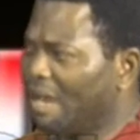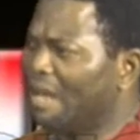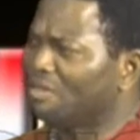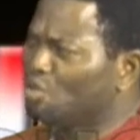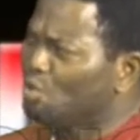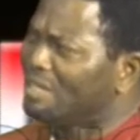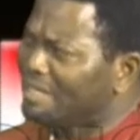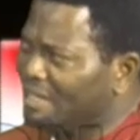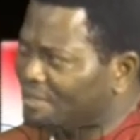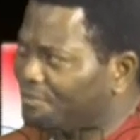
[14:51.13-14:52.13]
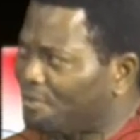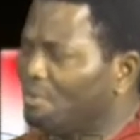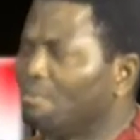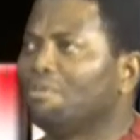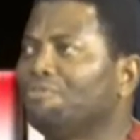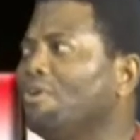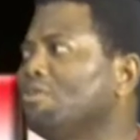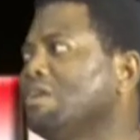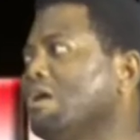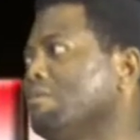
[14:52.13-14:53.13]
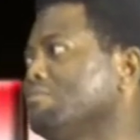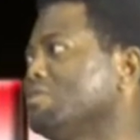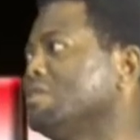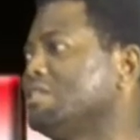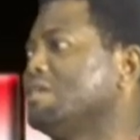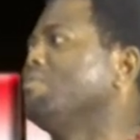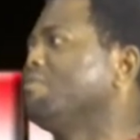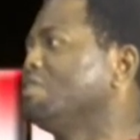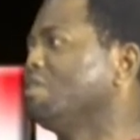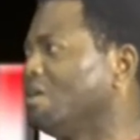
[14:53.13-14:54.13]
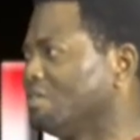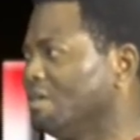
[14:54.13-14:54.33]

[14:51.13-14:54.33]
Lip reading: and do the needful before you now come to the table of the judge.